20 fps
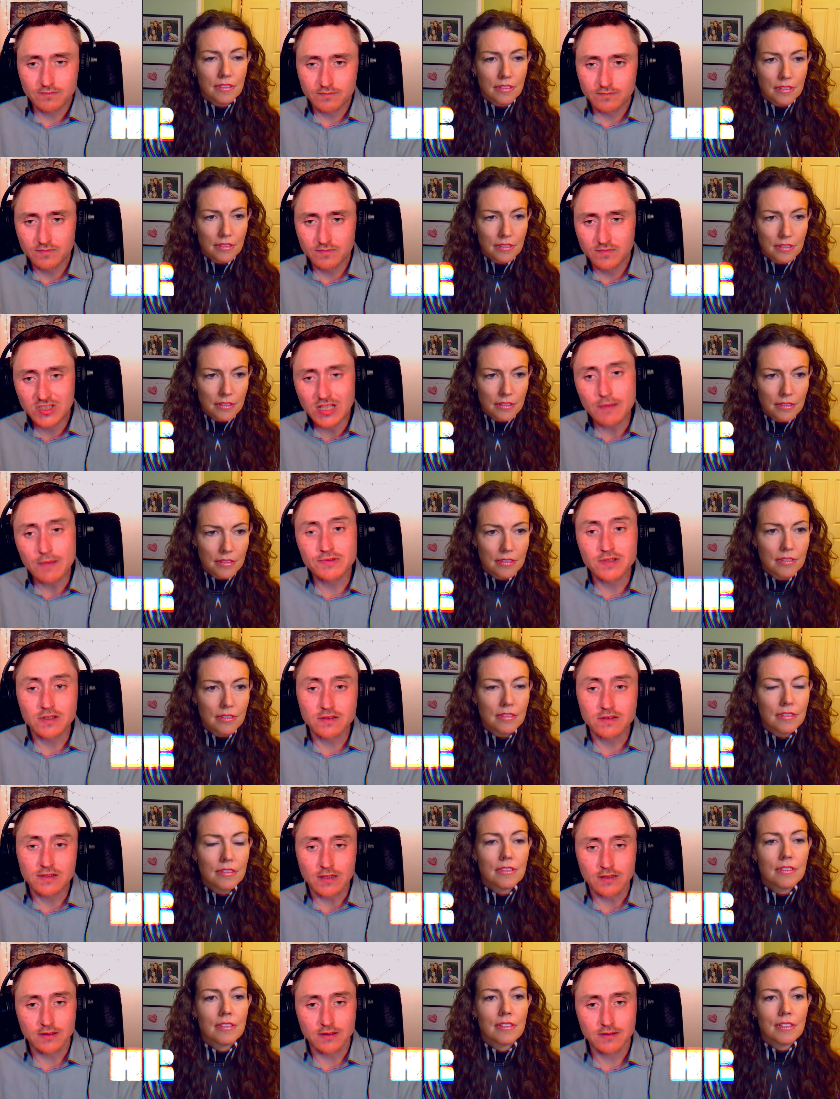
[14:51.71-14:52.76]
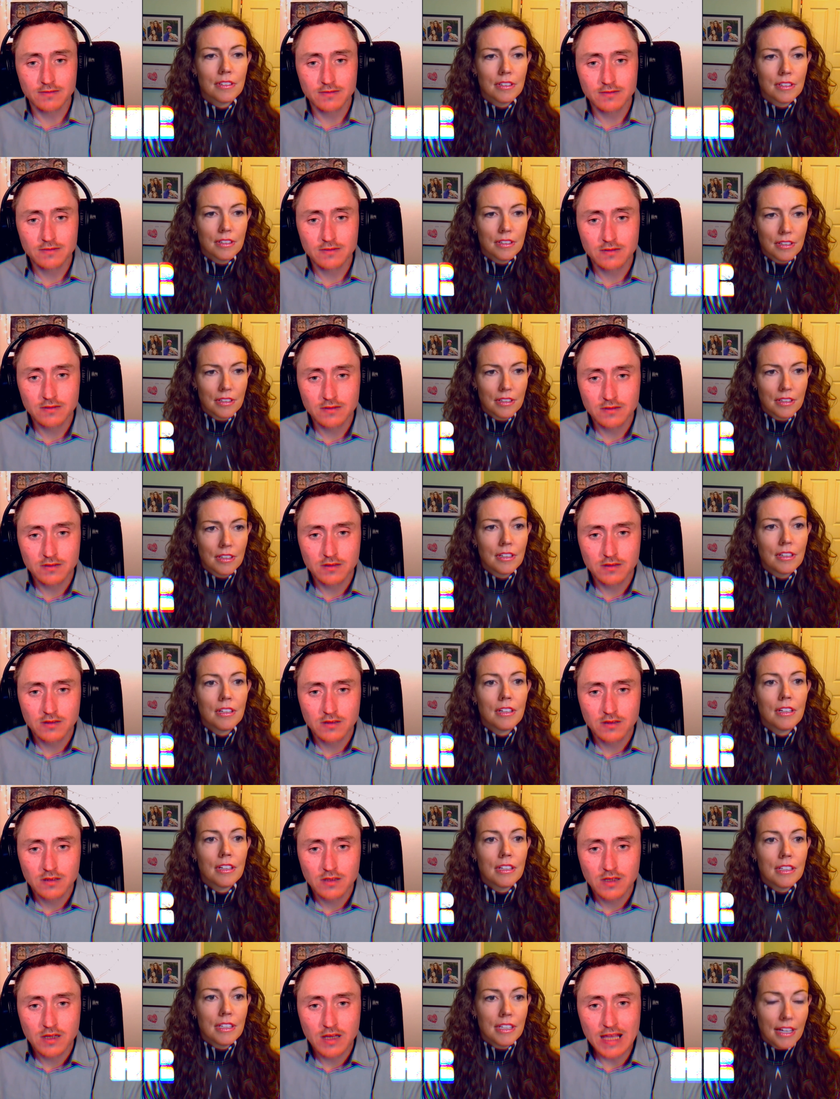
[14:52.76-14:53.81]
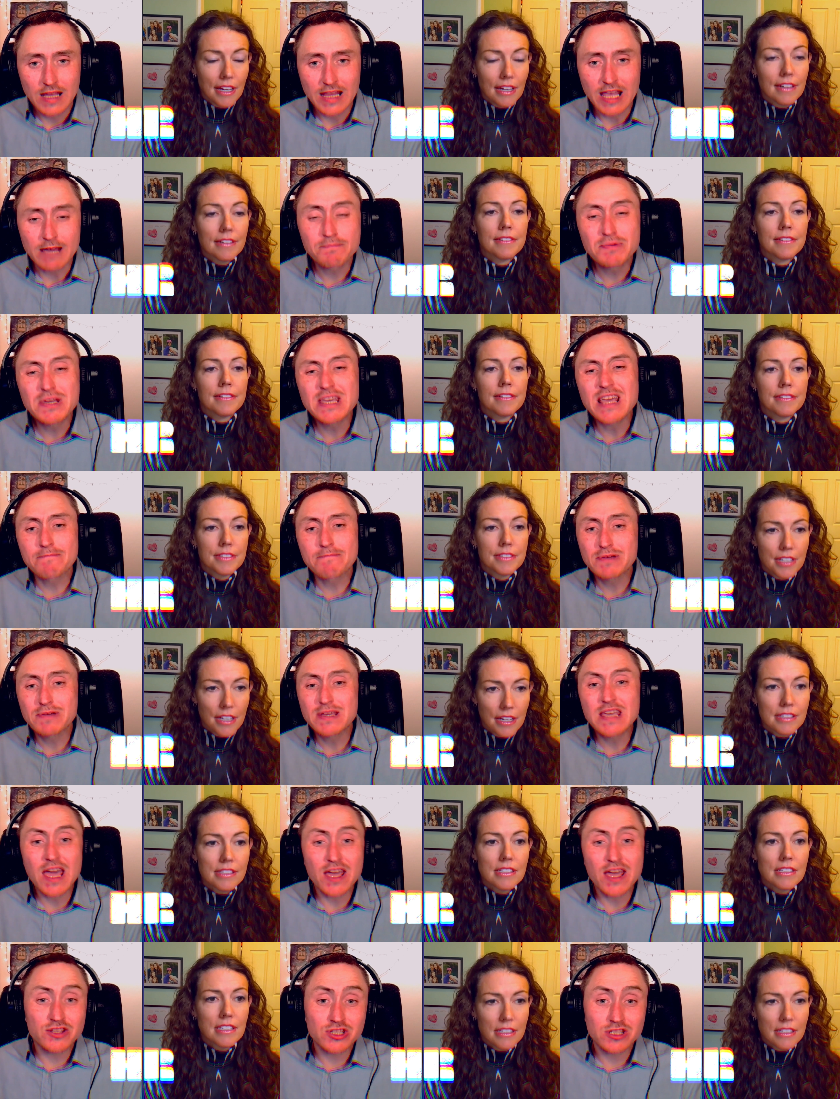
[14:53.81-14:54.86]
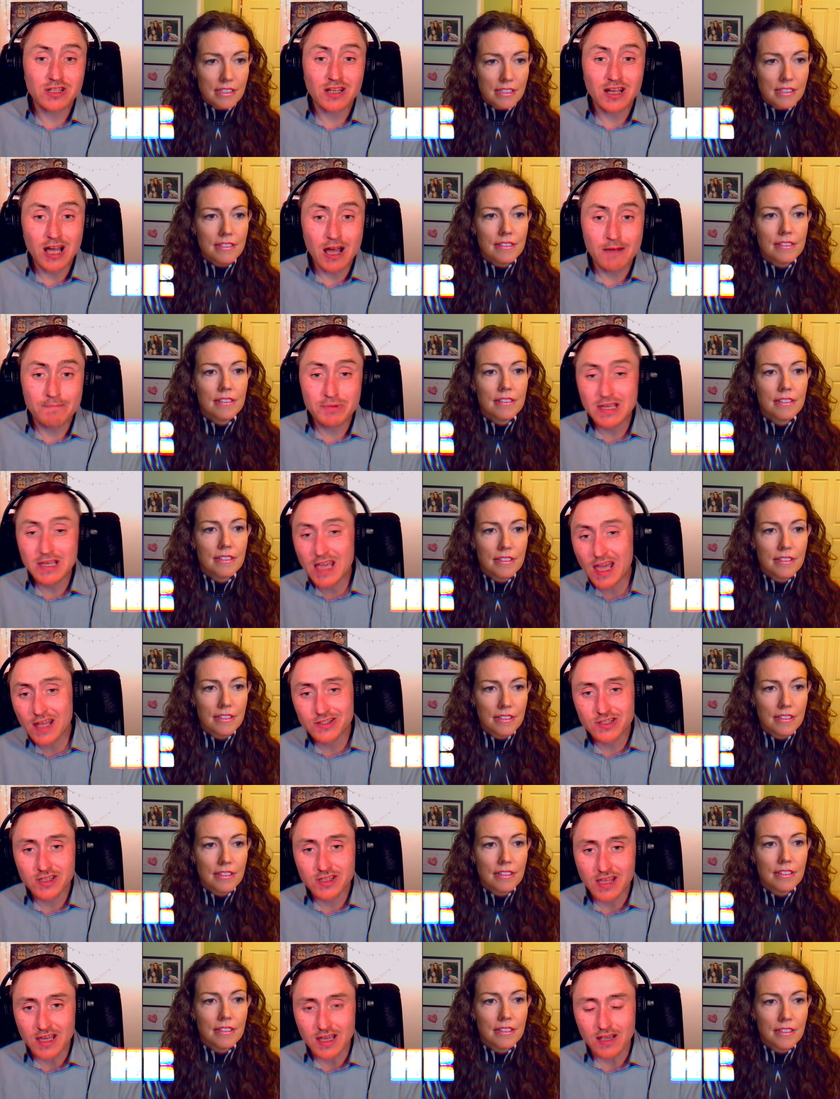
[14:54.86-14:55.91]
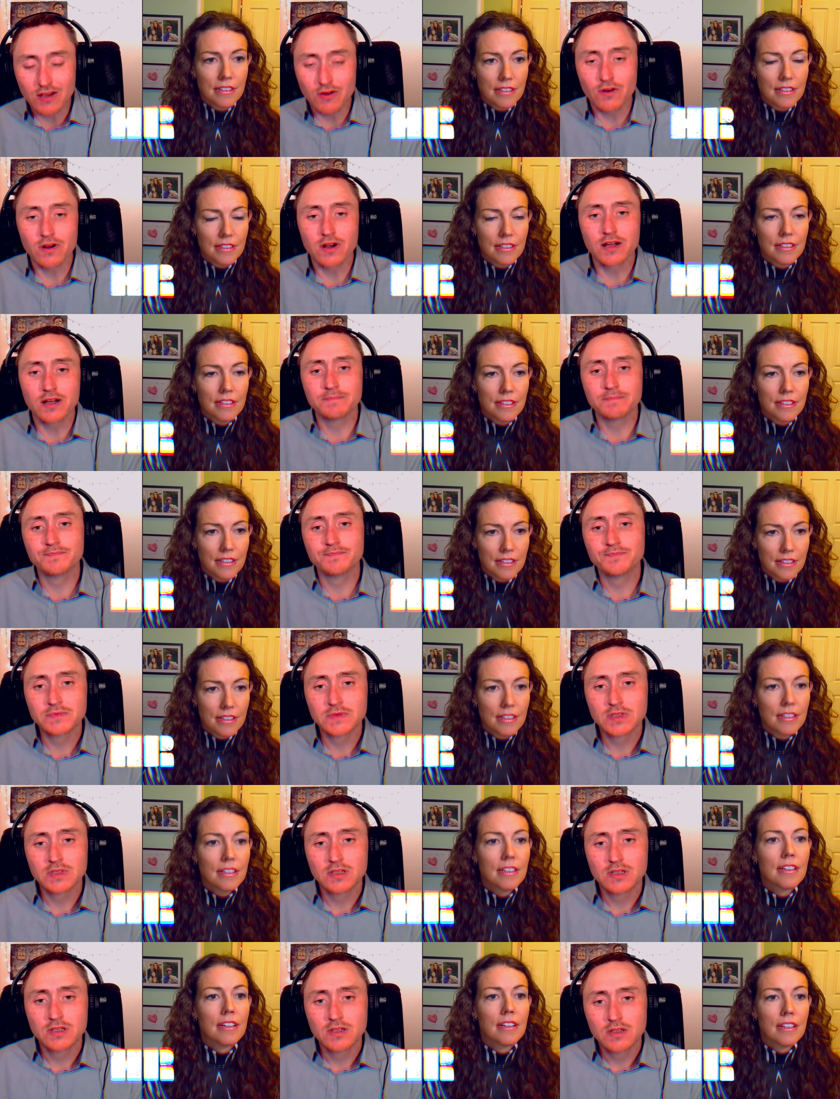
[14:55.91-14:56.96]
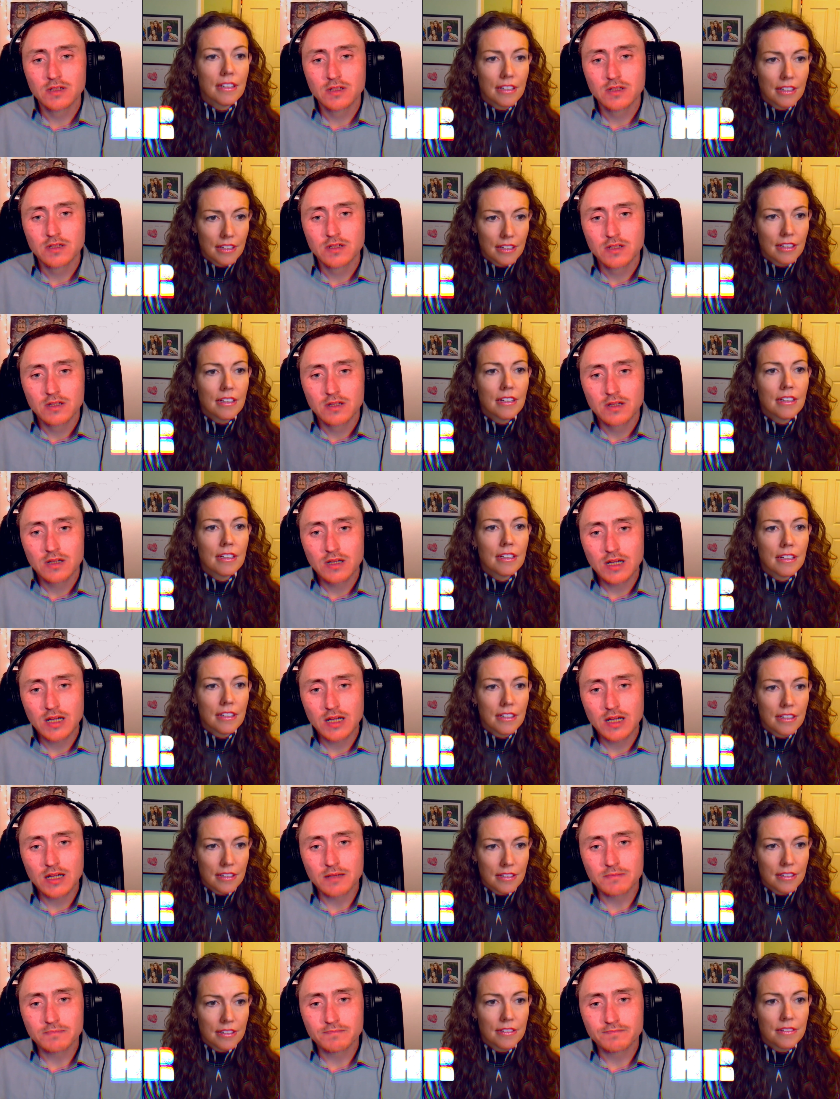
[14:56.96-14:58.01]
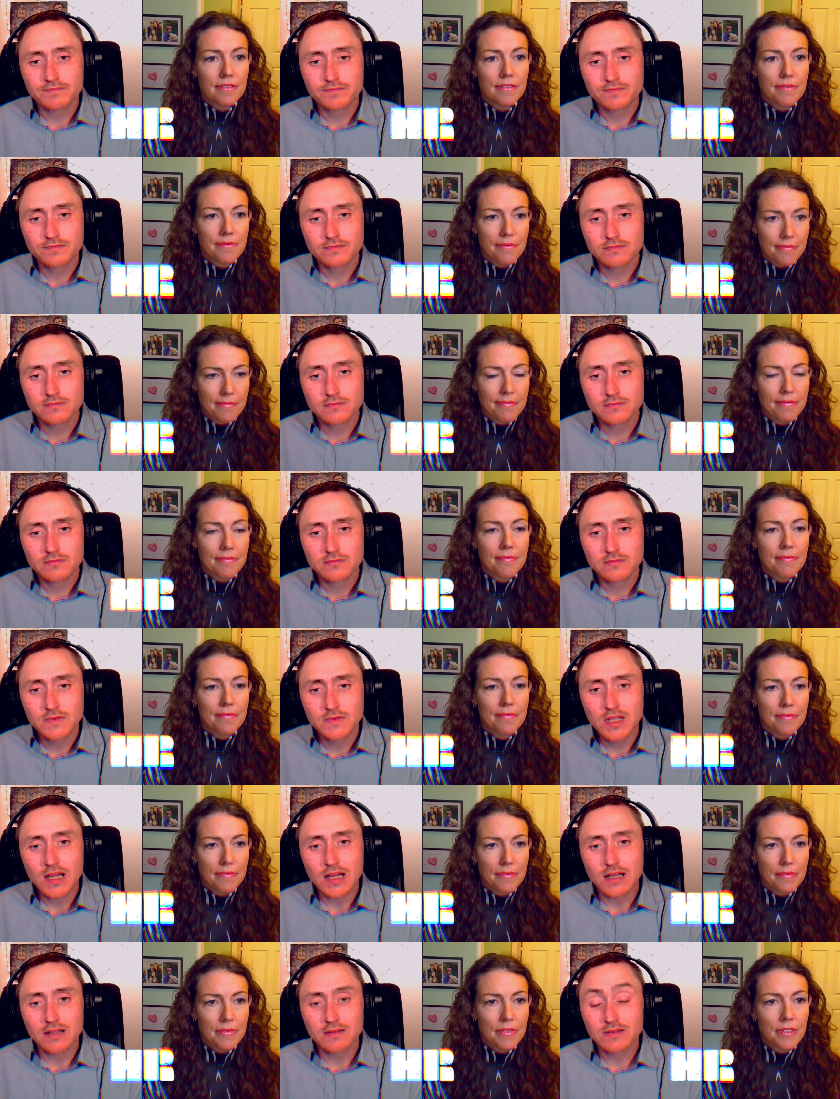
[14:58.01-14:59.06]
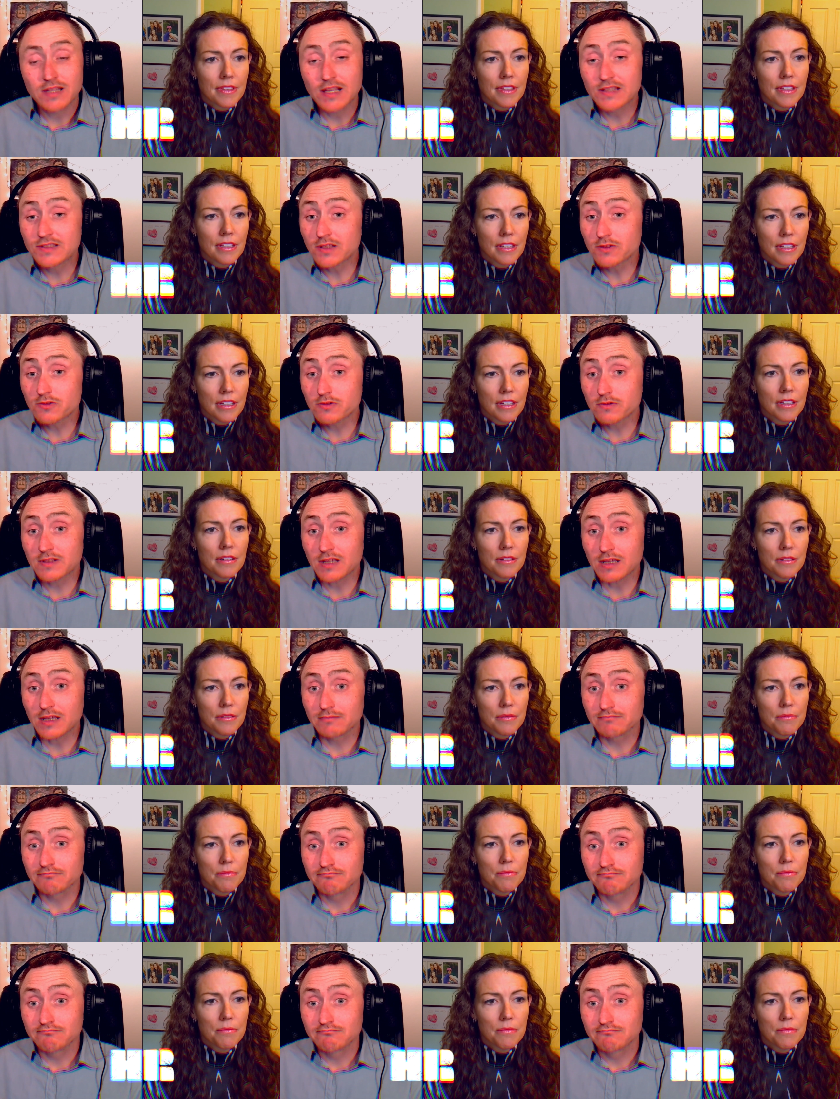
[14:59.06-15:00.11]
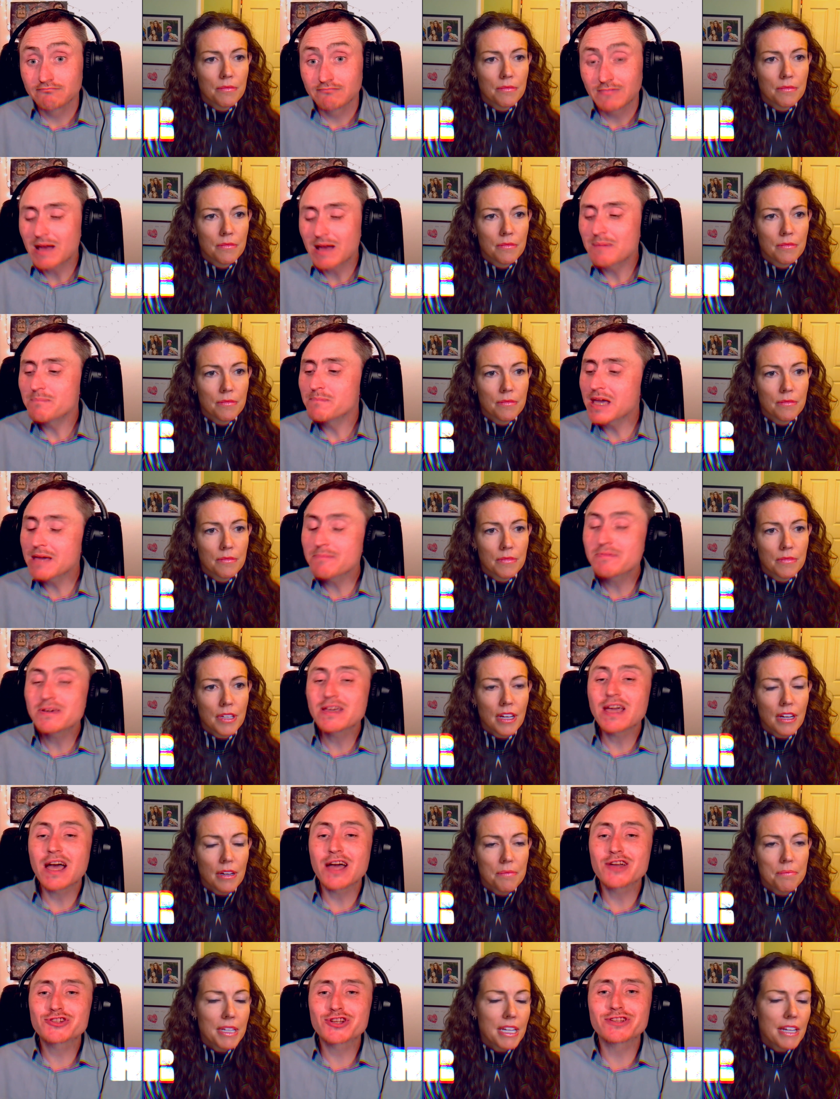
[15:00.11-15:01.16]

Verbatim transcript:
Speaker 1: substances, like yeah, P, a pH a pH thing or a um, yeah, that's interesting. Maybe yeah, I should go.